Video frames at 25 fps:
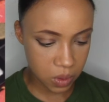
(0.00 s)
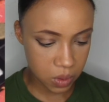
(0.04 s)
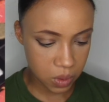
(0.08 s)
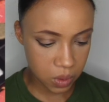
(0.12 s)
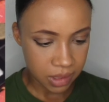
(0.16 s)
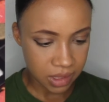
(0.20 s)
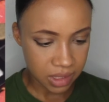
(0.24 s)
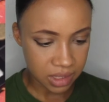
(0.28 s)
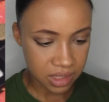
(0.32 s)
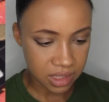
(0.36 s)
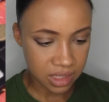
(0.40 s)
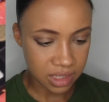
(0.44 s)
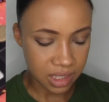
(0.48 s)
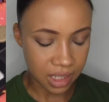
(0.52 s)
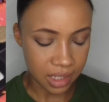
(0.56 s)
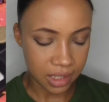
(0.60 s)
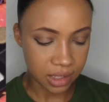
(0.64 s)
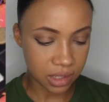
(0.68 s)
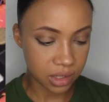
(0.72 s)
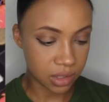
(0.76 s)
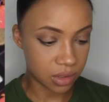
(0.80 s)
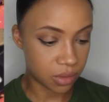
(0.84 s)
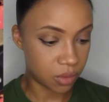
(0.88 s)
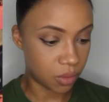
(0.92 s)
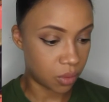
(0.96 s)
This is like
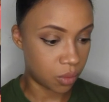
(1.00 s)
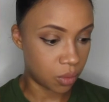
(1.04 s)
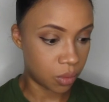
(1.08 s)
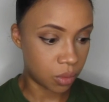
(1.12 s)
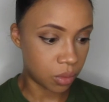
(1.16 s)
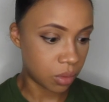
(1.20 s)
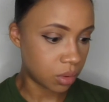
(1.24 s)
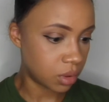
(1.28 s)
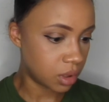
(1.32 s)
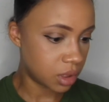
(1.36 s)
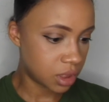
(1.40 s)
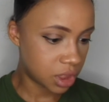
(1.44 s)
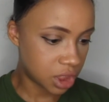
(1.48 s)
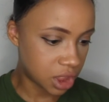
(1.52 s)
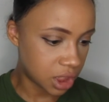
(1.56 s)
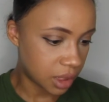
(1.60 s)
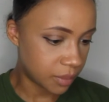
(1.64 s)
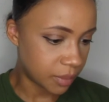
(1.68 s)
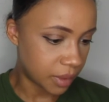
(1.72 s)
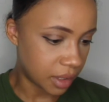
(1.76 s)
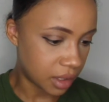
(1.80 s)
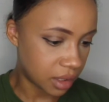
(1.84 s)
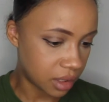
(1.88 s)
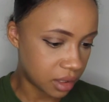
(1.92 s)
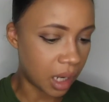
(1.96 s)
all
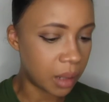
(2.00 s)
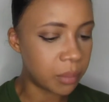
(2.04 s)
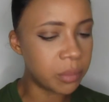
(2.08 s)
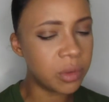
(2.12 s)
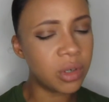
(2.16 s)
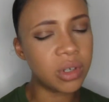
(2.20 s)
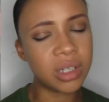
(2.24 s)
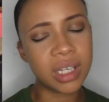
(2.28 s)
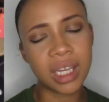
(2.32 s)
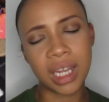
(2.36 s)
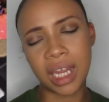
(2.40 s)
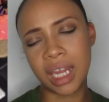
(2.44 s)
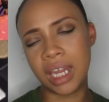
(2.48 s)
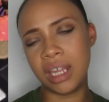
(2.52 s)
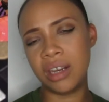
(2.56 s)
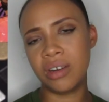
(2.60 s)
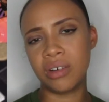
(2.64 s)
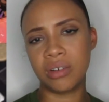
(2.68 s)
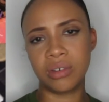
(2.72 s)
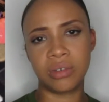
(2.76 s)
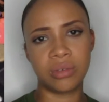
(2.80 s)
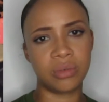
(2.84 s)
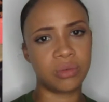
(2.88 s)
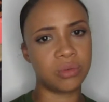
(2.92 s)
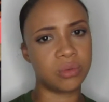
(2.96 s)
shimmer. I'm not keen
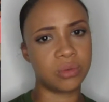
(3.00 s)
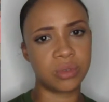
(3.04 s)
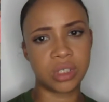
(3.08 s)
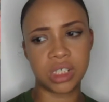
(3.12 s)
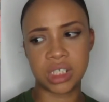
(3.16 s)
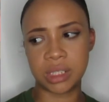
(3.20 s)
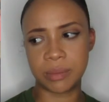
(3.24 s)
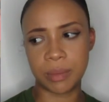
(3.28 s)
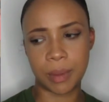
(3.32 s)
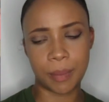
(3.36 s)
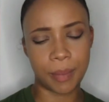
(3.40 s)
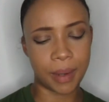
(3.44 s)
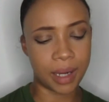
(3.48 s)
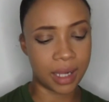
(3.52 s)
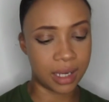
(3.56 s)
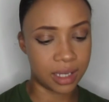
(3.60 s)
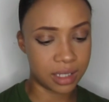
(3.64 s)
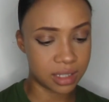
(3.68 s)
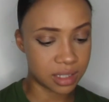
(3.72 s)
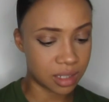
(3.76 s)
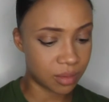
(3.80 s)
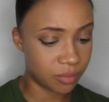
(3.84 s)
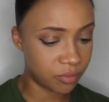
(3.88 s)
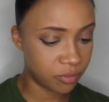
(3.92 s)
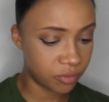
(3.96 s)
on all shimmer palettes.
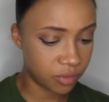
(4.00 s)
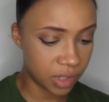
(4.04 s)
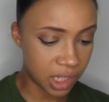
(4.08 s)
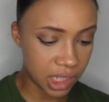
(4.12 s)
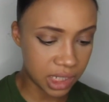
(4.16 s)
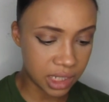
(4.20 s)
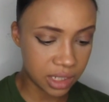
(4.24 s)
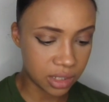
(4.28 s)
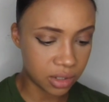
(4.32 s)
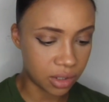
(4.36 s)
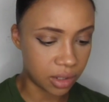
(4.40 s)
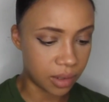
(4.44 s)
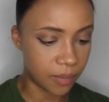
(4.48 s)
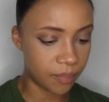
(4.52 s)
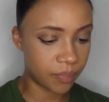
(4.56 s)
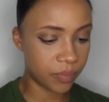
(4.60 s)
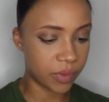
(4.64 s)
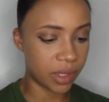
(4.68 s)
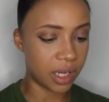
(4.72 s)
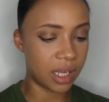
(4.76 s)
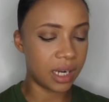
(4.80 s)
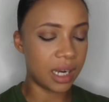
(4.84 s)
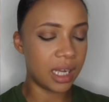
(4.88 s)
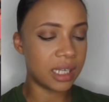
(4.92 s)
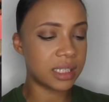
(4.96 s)
I'm really not.
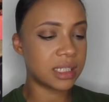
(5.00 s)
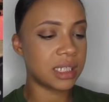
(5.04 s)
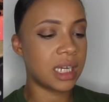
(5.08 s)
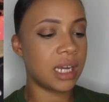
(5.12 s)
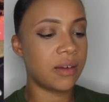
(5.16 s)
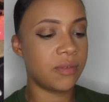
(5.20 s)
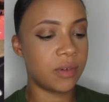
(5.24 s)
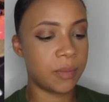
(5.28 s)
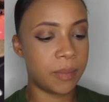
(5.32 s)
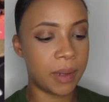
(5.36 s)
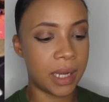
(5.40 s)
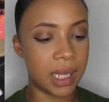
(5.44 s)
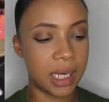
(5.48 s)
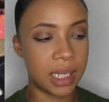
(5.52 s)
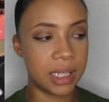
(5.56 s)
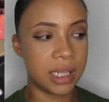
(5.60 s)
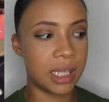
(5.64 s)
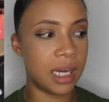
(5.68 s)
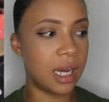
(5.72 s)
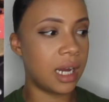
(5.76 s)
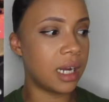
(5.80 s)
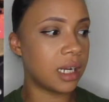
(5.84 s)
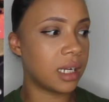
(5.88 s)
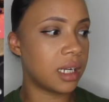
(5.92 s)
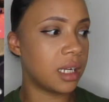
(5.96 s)
I like to have a palette
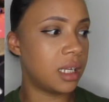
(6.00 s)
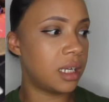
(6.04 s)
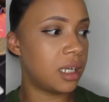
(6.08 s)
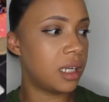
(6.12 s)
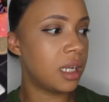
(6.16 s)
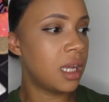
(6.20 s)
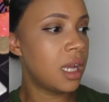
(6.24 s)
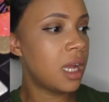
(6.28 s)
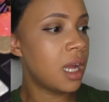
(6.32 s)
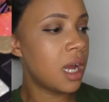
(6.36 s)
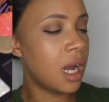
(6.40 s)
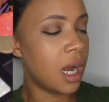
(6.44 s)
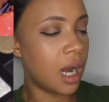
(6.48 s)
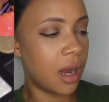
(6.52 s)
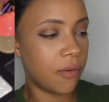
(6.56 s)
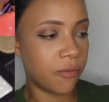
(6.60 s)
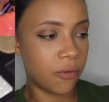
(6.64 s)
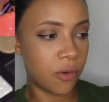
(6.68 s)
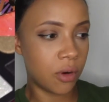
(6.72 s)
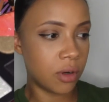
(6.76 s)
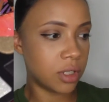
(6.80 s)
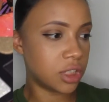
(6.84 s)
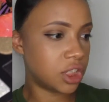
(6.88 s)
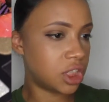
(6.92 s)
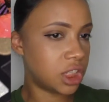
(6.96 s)
that I've
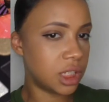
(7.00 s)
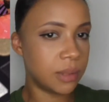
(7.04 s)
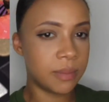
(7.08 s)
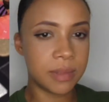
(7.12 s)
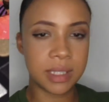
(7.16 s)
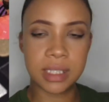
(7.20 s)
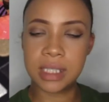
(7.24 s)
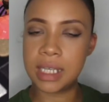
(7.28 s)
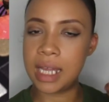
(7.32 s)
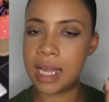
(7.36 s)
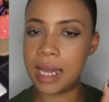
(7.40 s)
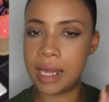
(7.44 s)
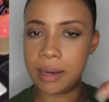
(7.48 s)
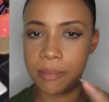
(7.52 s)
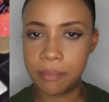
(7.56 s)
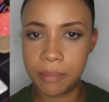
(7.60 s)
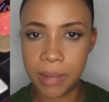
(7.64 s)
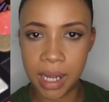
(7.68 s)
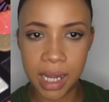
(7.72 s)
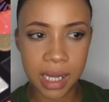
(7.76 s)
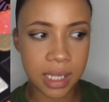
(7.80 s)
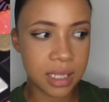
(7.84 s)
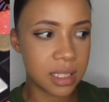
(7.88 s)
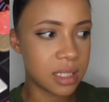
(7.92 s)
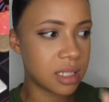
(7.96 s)
got shimmers and
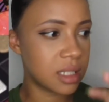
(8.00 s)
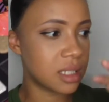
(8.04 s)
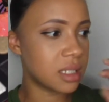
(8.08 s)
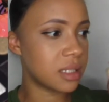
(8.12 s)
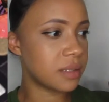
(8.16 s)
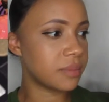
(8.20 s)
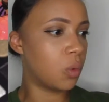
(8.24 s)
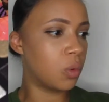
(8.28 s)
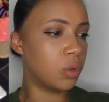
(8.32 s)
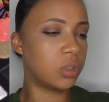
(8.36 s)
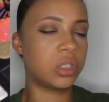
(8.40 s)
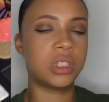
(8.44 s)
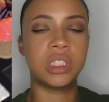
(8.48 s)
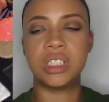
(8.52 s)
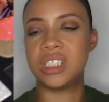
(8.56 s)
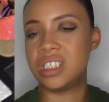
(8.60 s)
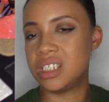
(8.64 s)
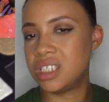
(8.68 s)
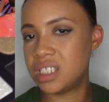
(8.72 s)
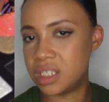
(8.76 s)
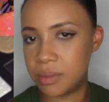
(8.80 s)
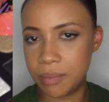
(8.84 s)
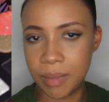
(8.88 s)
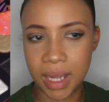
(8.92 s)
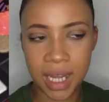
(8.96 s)
mattes, or
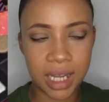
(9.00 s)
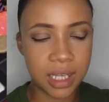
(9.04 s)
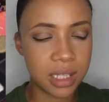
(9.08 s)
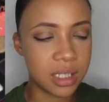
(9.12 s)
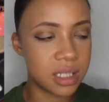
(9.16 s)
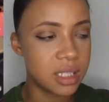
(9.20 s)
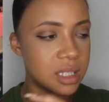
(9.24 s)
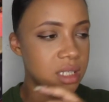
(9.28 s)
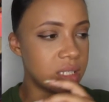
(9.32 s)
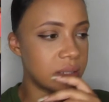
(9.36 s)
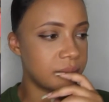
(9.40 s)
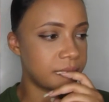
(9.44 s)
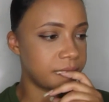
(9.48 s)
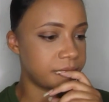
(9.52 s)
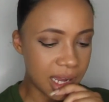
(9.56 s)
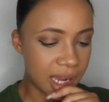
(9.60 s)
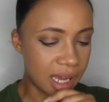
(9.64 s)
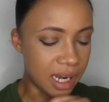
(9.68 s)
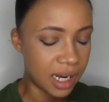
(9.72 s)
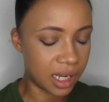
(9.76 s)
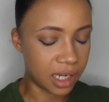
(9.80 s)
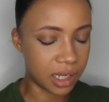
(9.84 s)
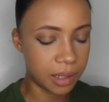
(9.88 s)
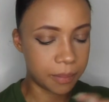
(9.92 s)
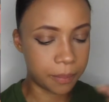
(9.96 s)
just mattes, and
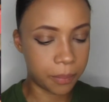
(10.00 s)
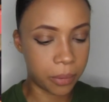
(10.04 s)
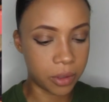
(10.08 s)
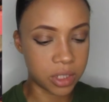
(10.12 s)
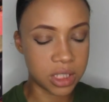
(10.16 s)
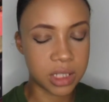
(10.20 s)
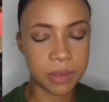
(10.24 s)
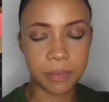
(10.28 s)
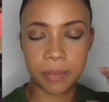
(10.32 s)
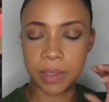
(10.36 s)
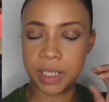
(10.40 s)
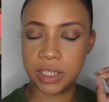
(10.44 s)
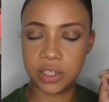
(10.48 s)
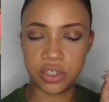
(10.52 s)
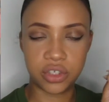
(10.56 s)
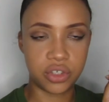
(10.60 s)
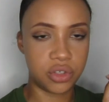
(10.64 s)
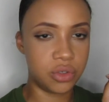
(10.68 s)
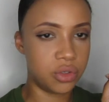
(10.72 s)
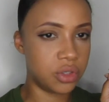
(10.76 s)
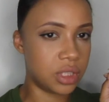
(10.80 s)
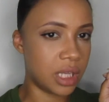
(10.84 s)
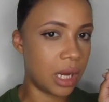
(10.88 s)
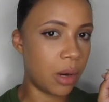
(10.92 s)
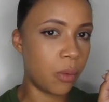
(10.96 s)
I could possibly just
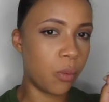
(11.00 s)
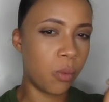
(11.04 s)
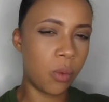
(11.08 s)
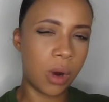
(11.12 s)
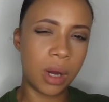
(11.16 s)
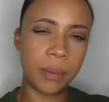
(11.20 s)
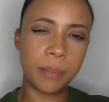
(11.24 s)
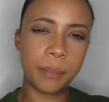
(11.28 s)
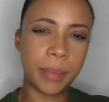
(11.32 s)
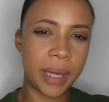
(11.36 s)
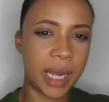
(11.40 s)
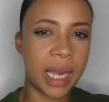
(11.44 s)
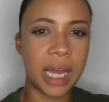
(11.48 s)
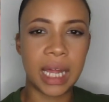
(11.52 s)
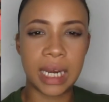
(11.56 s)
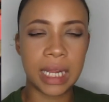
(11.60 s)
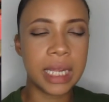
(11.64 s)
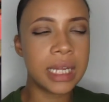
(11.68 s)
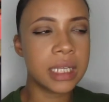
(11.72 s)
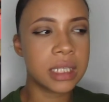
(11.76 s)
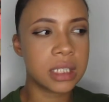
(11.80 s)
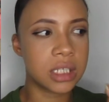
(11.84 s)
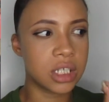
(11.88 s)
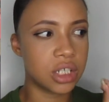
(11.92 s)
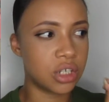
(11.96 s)
use that one
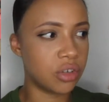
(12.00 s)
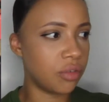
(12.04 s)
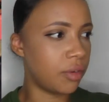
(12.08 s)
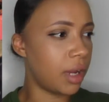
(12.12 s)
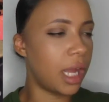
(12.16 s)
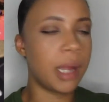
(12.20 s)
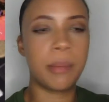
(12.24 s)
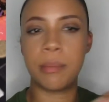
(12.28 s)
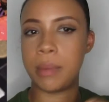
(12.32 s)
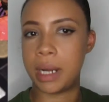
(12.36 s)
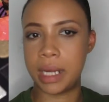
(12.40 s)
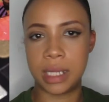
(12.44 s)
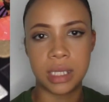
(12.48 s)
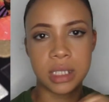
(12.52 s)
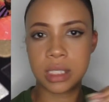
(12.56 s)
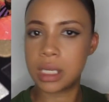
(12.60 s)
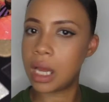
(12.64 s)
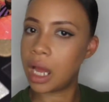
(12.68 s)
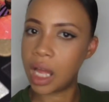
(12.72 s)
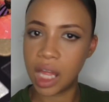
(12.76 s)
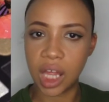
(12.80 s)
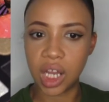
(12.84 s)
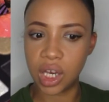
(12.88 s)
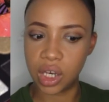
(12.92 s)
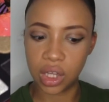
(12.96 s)
palette to create my
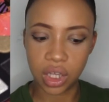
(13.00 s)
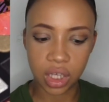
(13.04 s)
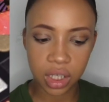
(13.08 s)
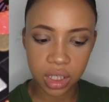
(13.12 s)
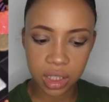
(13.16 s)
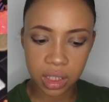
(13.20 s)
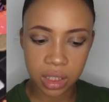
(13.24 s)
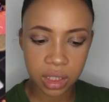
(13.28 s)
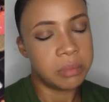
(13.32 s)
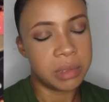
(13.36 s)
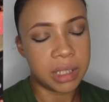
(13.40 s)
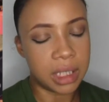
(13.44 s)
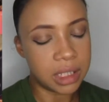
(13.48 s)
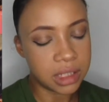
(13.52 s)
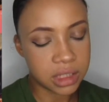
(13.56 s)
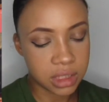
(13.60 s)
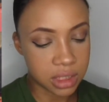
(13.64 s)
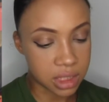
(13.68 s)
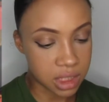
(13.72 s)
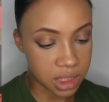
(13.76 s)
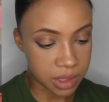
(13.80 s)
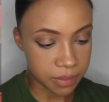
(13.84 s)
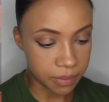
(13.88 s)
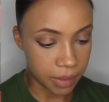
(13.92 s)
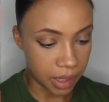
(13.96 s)
entire look. But that's
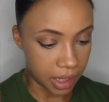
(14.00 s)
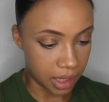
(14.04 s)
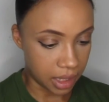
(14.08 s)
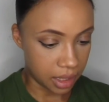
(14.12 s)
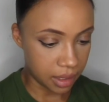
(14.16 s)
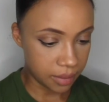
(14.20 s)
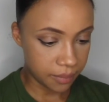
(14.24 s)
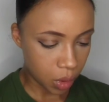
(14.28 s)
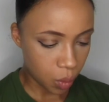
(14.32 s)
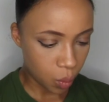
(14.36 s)
just me.